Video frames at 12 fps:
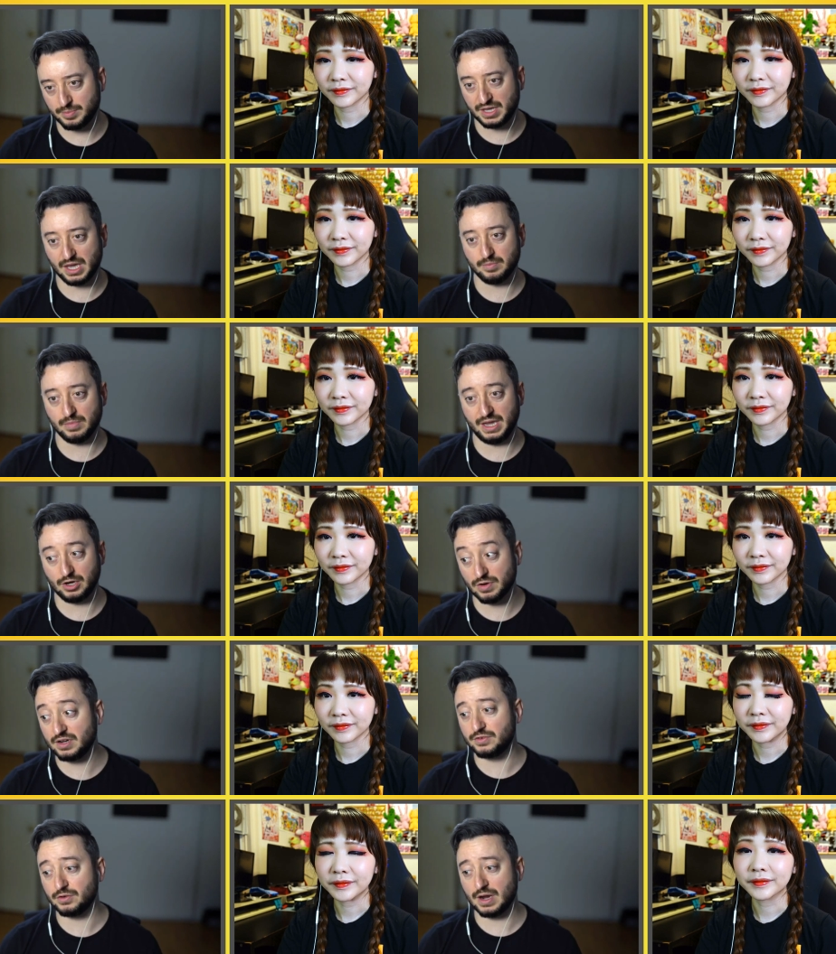Speaker 1: became a
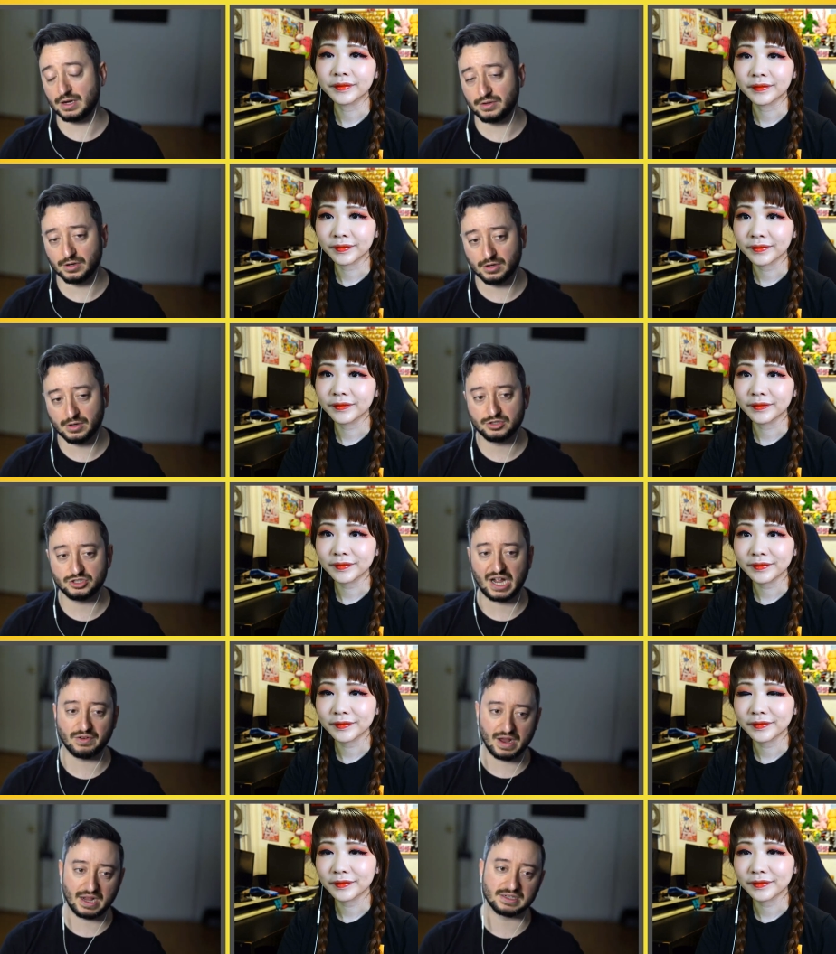creative director,
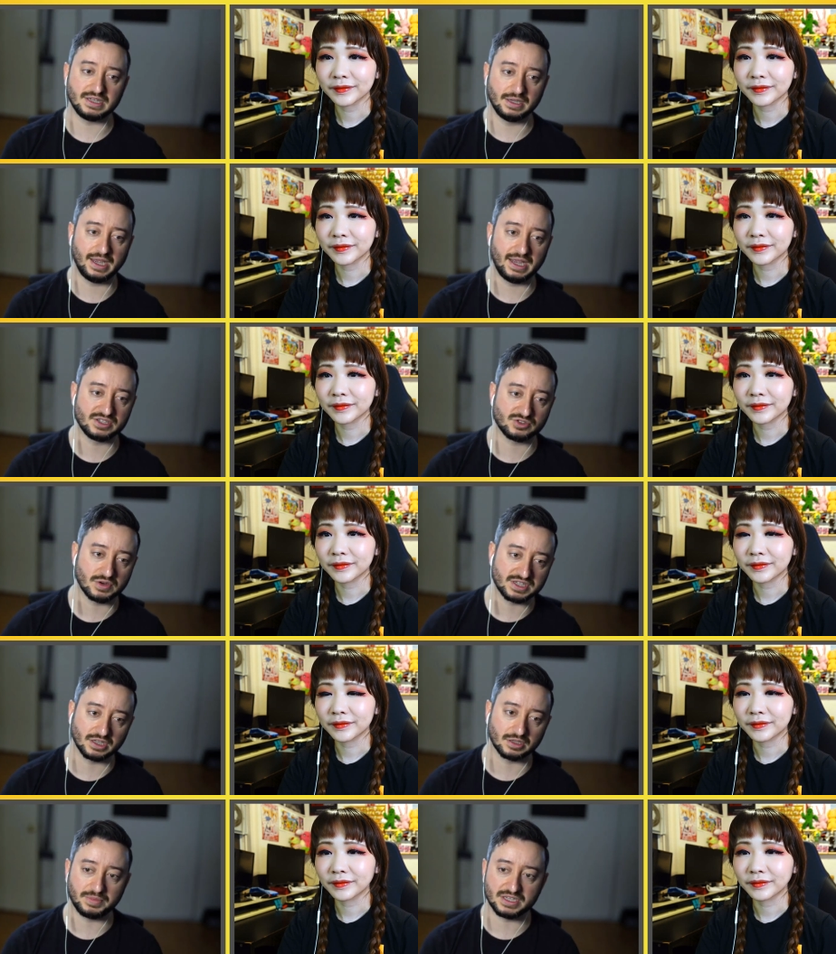directing a
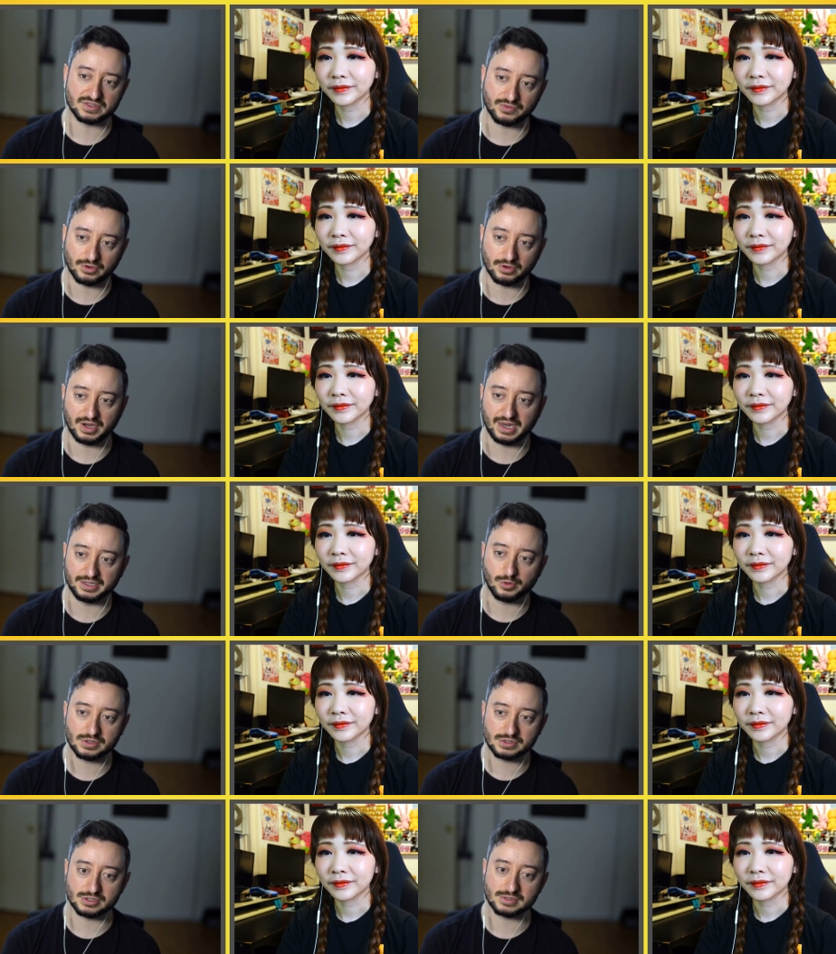storytelling piece for Annie
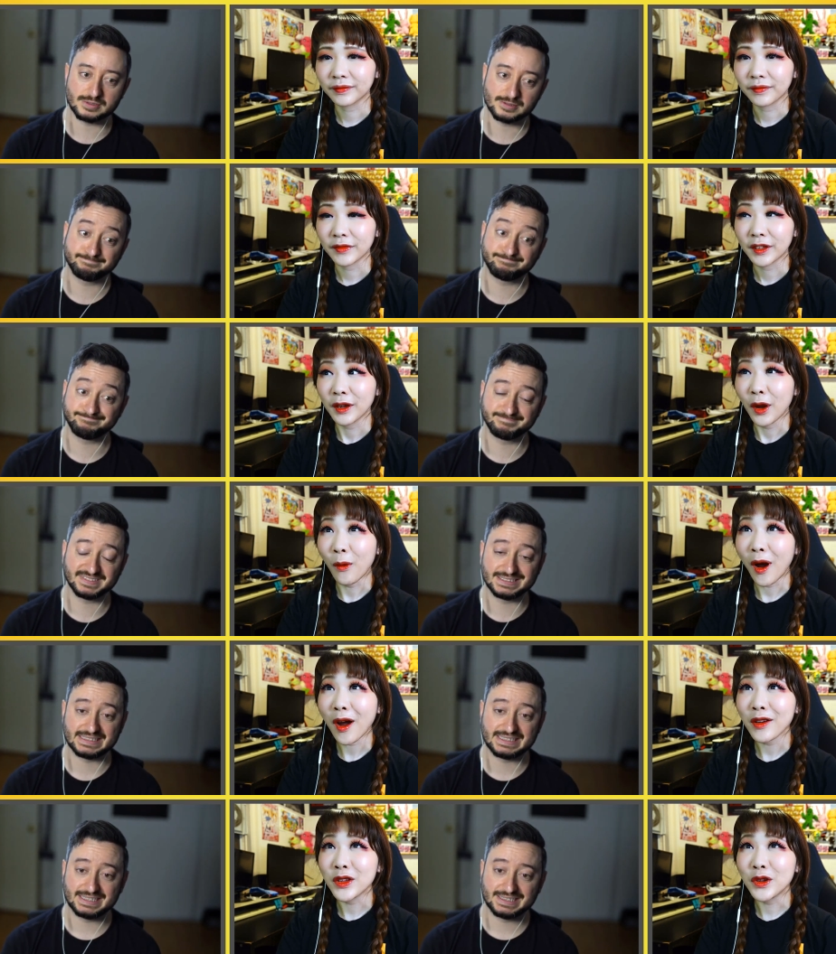Origins.
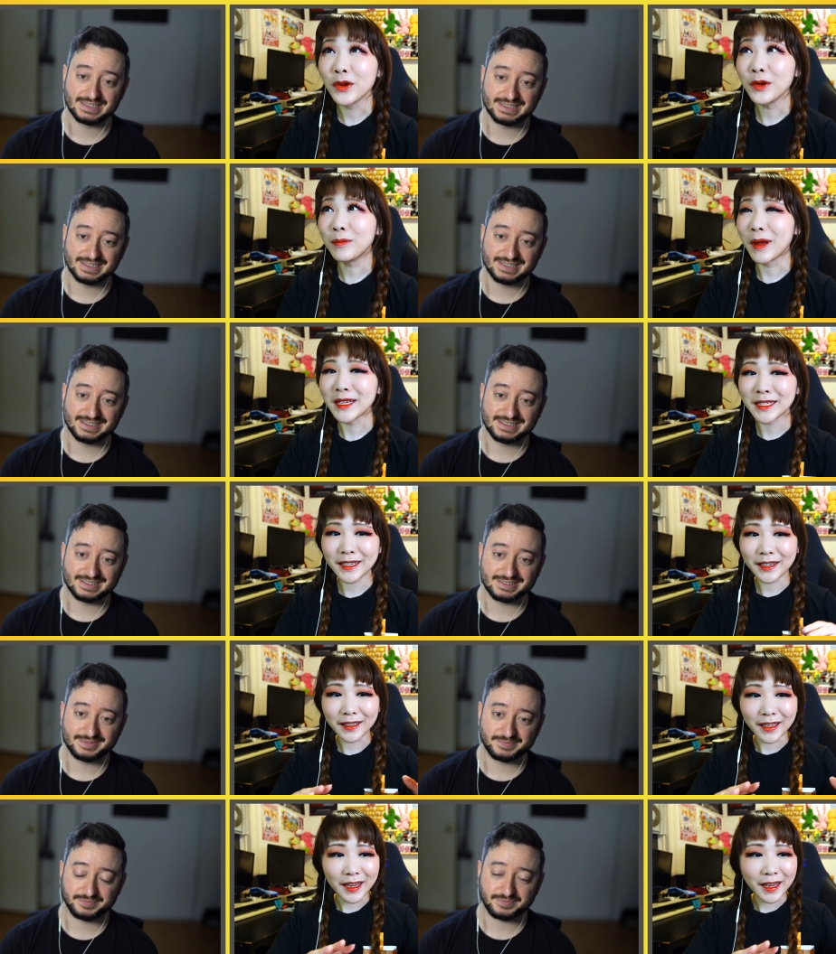
Speaker 2: Wow, you
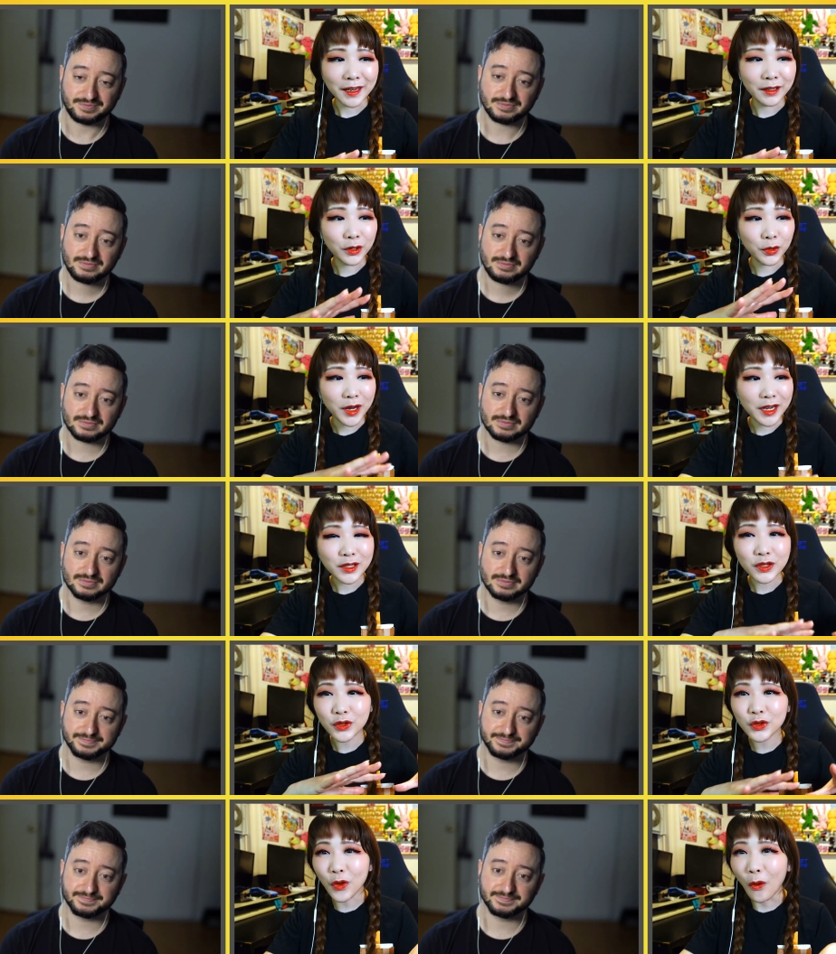basically created
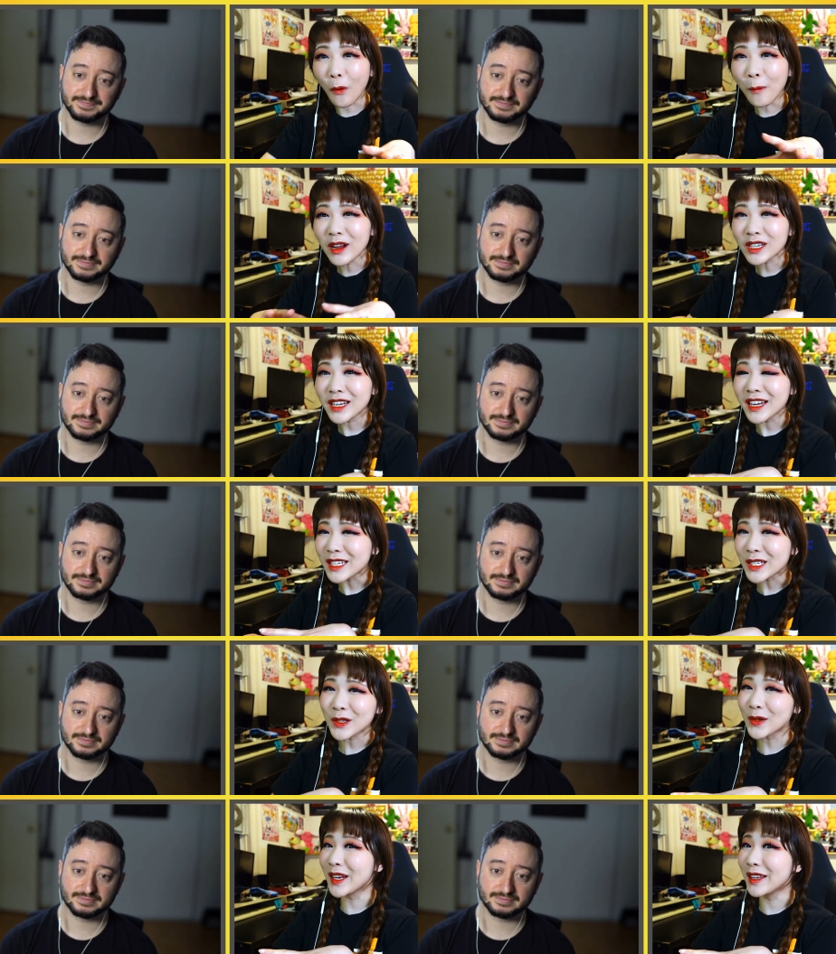so much
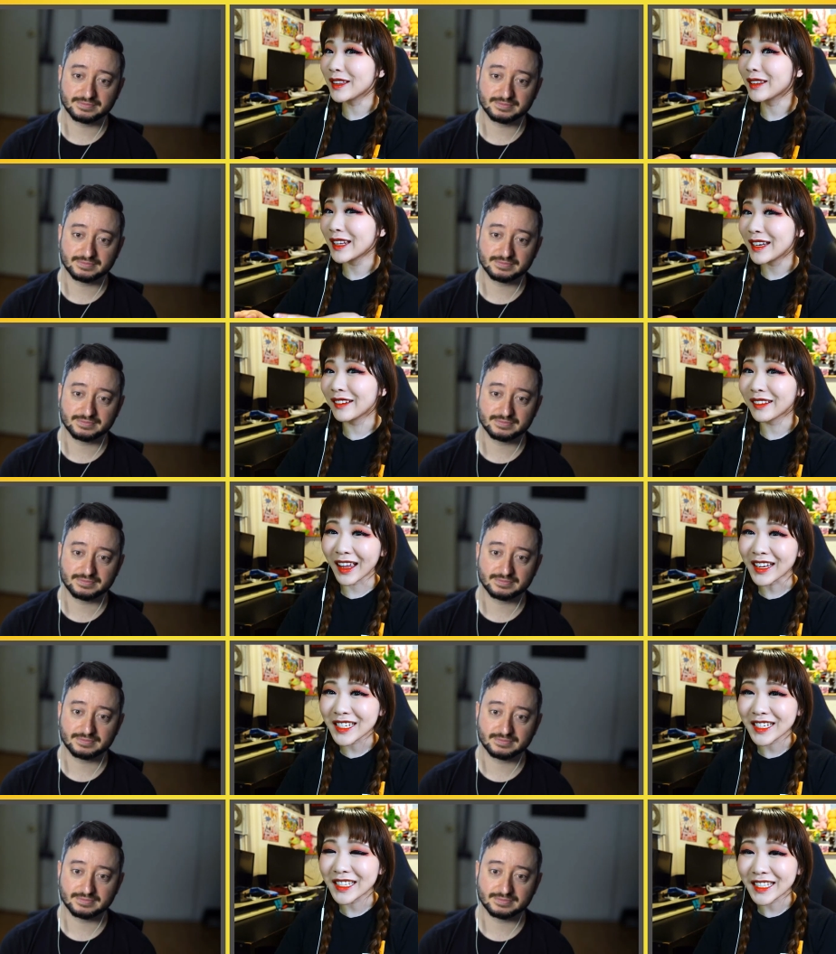history in the League of
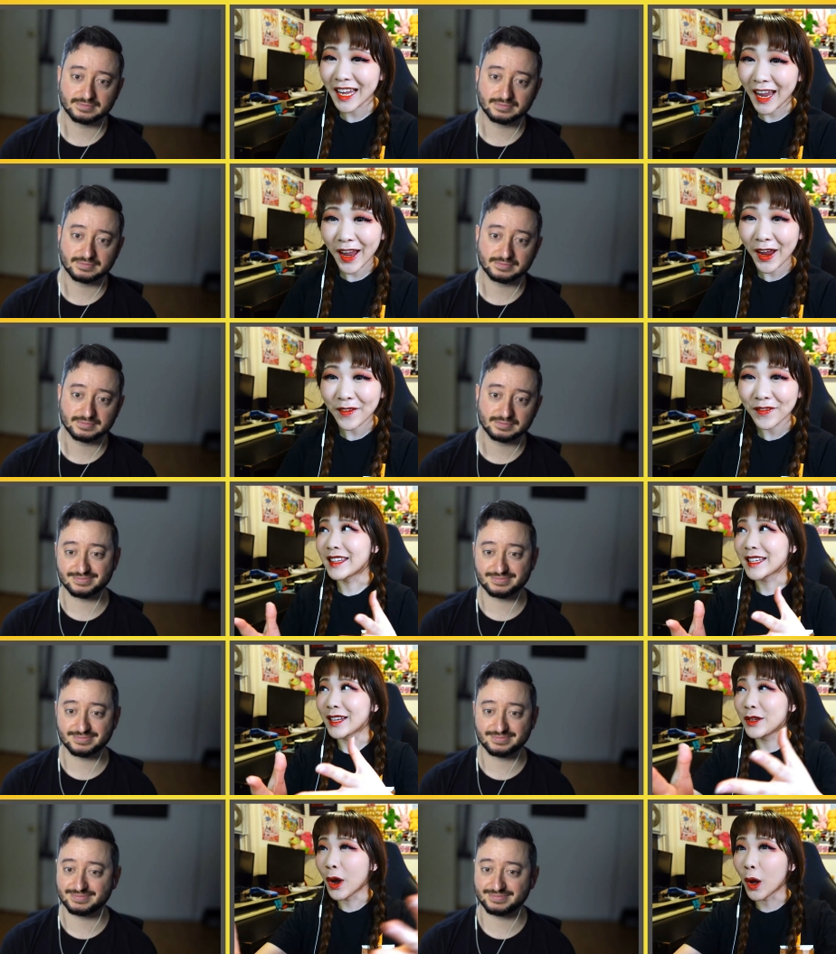Legends game.
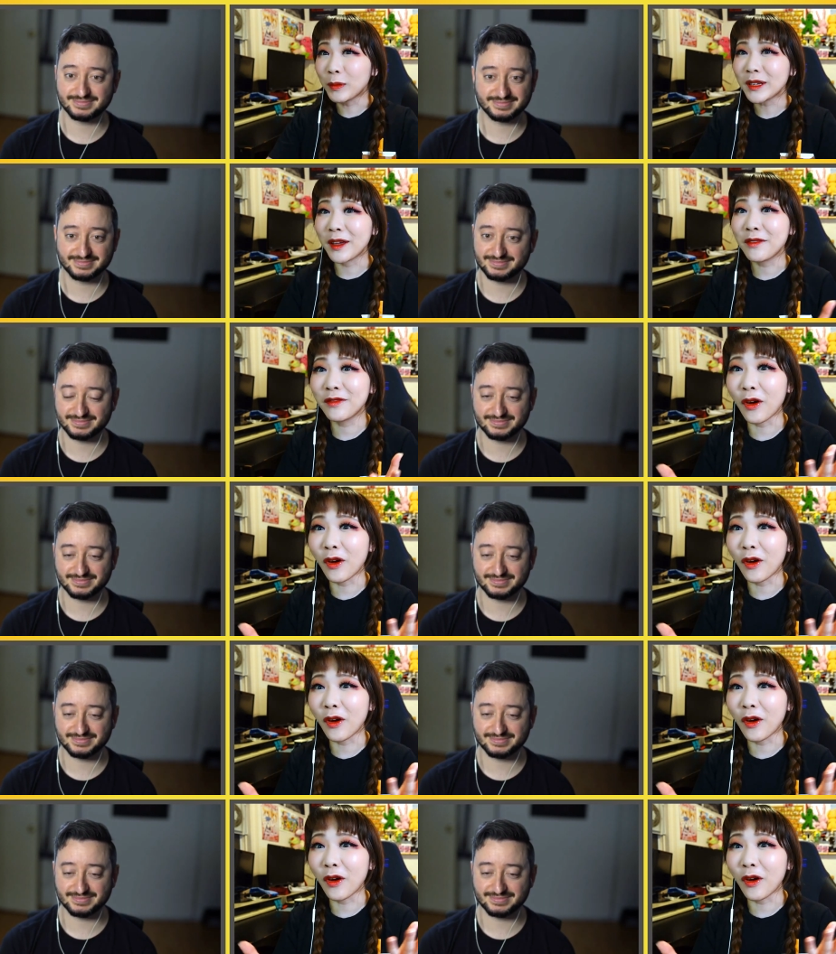It's like you helped it